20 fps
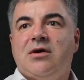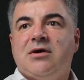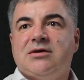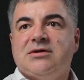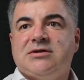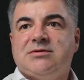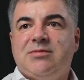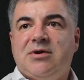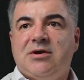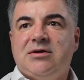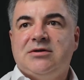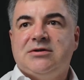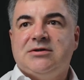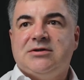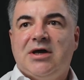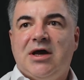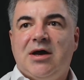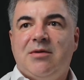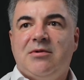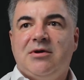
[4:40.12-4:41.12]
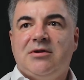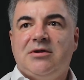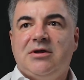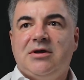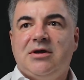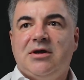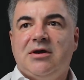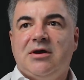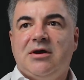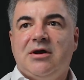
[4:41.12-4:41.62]
spending time at
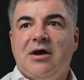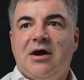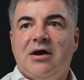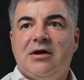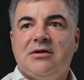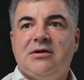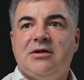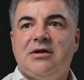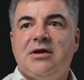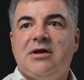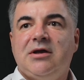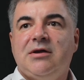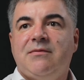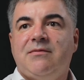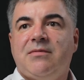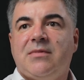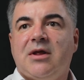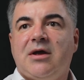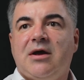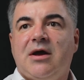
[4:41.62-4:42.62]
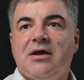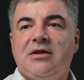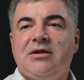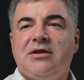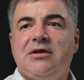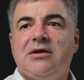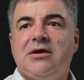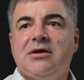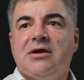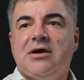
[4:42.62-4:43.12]

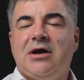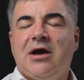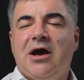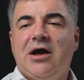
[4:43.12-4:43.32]
the